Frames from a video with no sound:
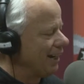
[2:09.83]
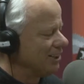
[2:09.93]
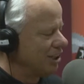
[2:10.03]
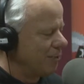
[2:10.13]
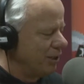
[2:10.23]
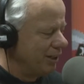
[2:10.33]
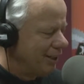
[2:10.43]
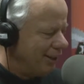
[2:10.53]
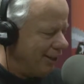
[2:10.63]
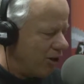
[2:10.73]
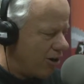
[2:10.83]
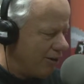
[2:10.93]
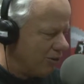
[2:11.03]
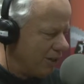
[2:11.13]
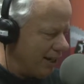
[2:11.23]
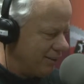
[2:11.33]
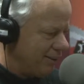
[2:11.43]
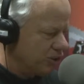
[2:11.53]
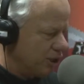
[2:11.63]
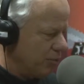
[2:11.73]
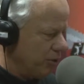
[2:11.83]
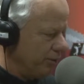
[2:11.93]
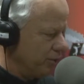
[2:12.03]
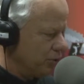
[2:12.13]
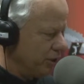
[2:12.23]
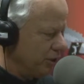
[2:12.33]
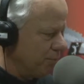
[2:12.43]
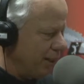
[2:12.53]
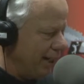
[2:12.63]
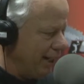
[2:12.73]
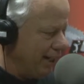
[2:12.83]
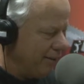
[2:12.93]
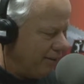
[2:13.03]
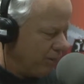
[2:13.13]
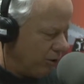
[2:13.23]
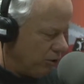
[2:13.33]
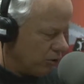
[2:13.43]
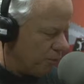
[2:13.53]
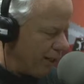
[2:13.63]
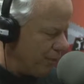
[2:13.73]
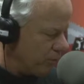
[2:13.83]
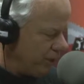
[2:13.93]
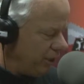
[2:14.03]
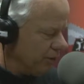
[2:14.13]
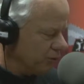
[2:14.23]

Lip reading: I sent them an article out this summer that was written by the local paper here.